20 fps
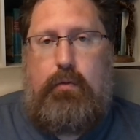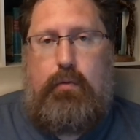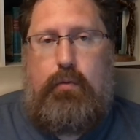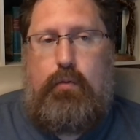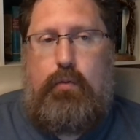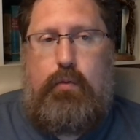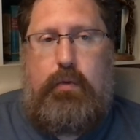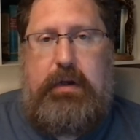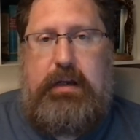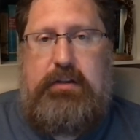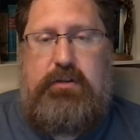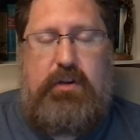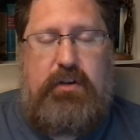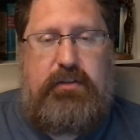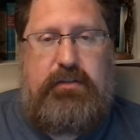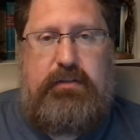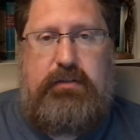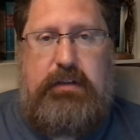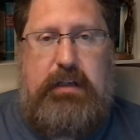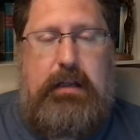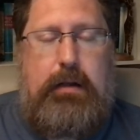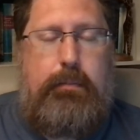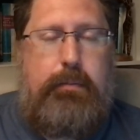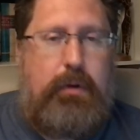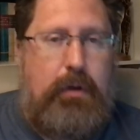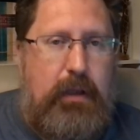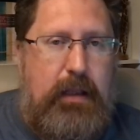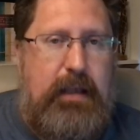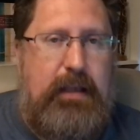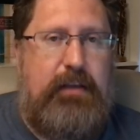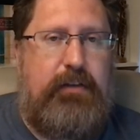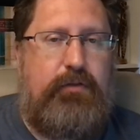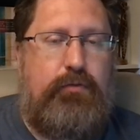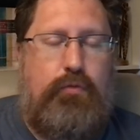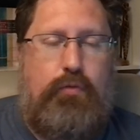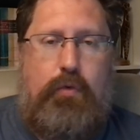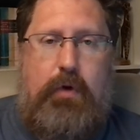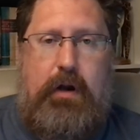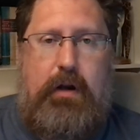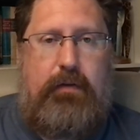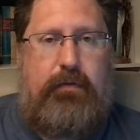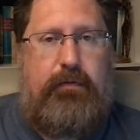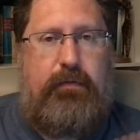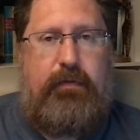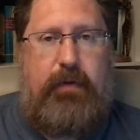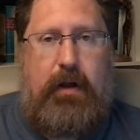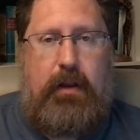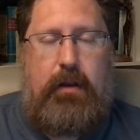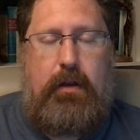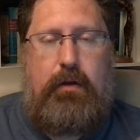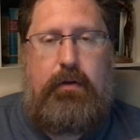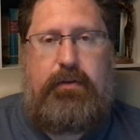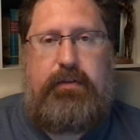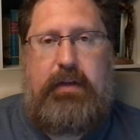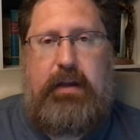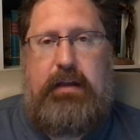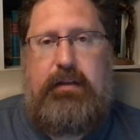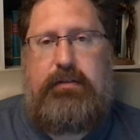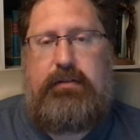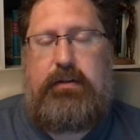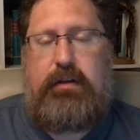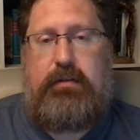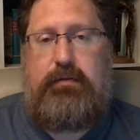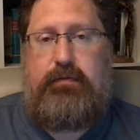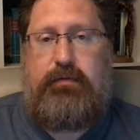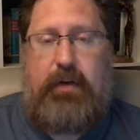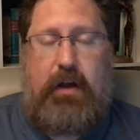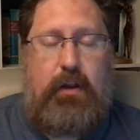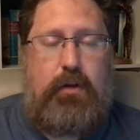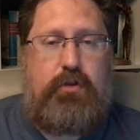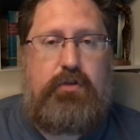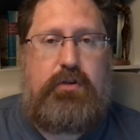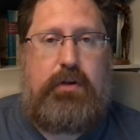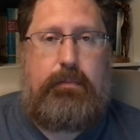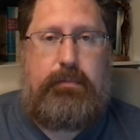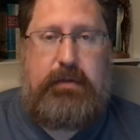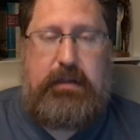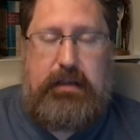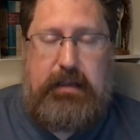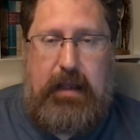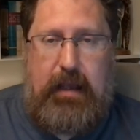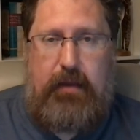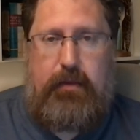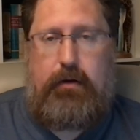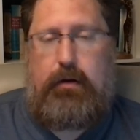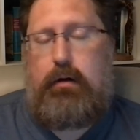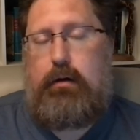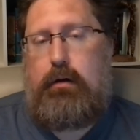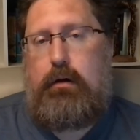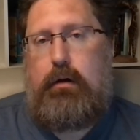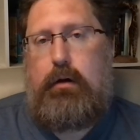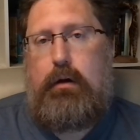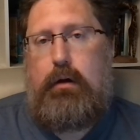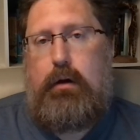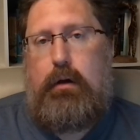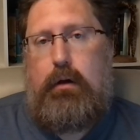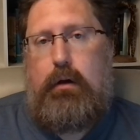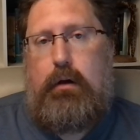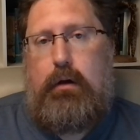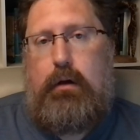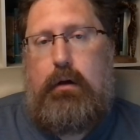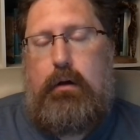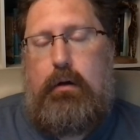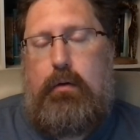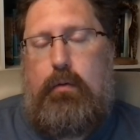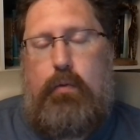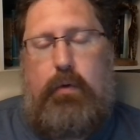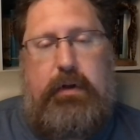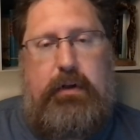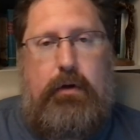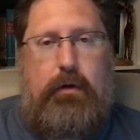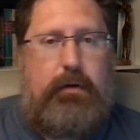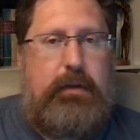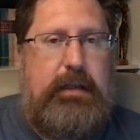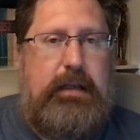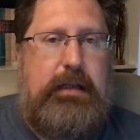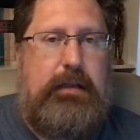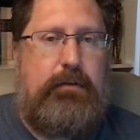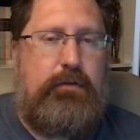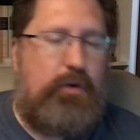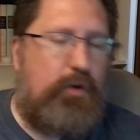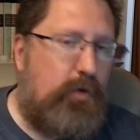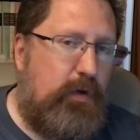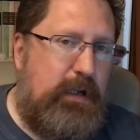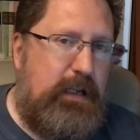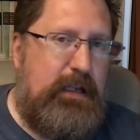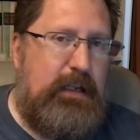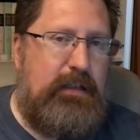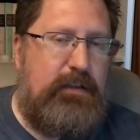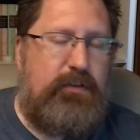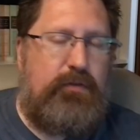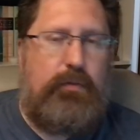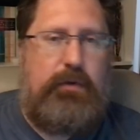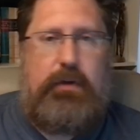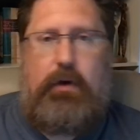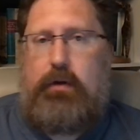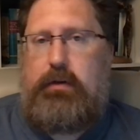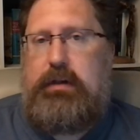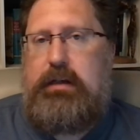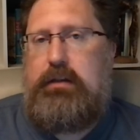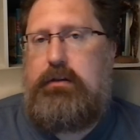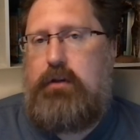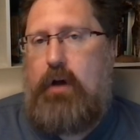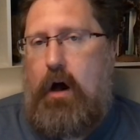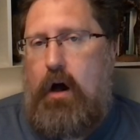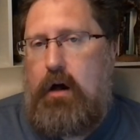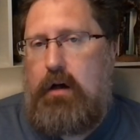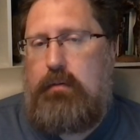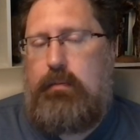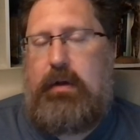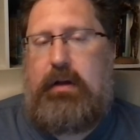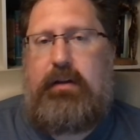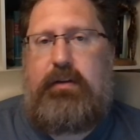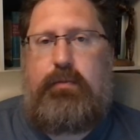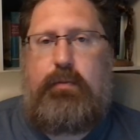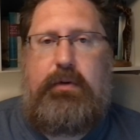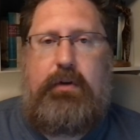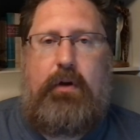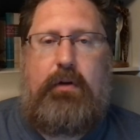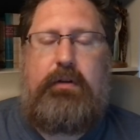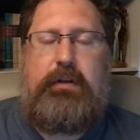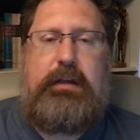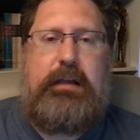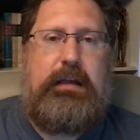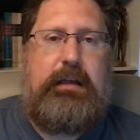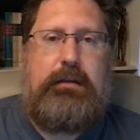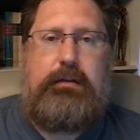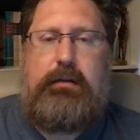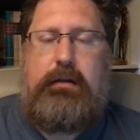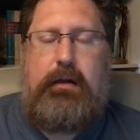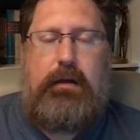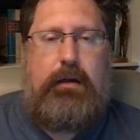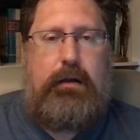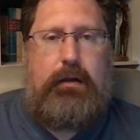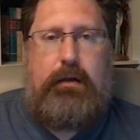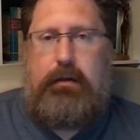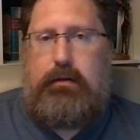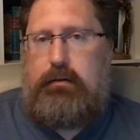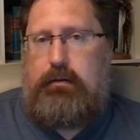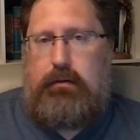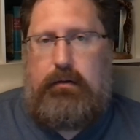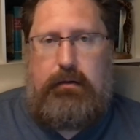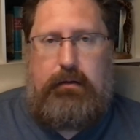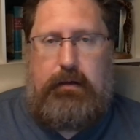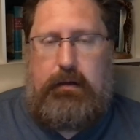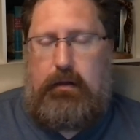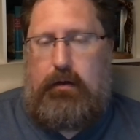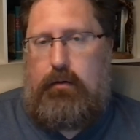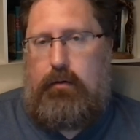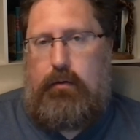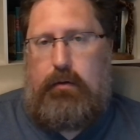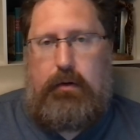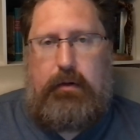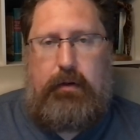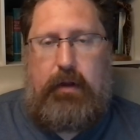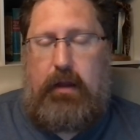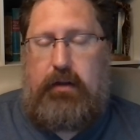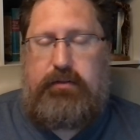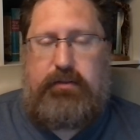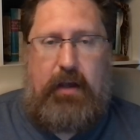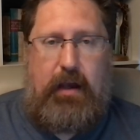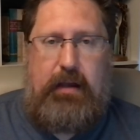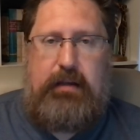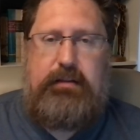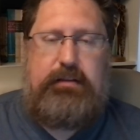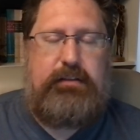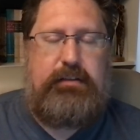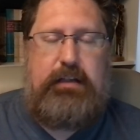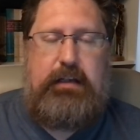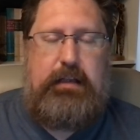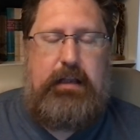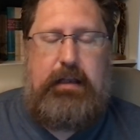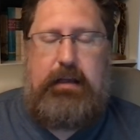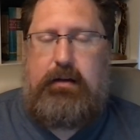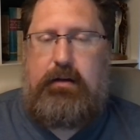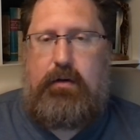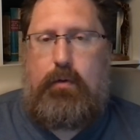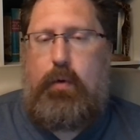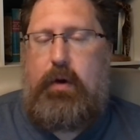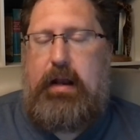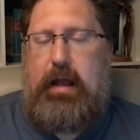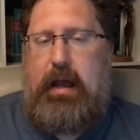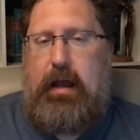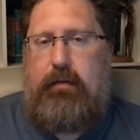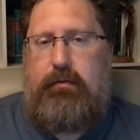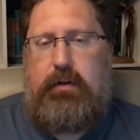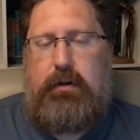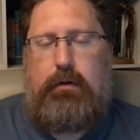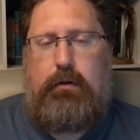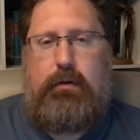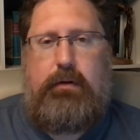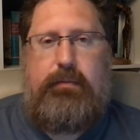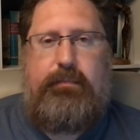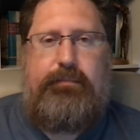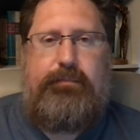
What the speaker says: We just need a place where fellow saints can fellowship together. We don't need creeds. We don't need dogmas. We don't need, you know, assigned seating or what have you.